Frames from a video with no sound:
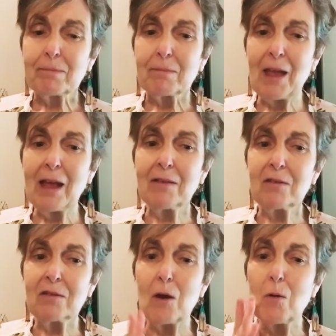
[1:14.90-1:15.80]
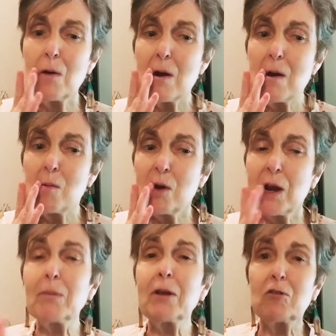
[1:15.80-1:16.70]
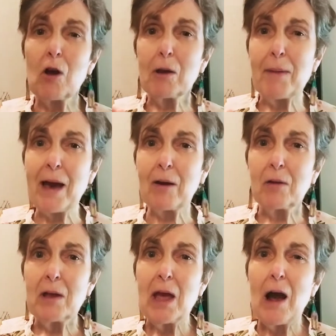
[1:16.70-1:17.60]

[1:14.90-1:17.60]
And so what I'm going to talk about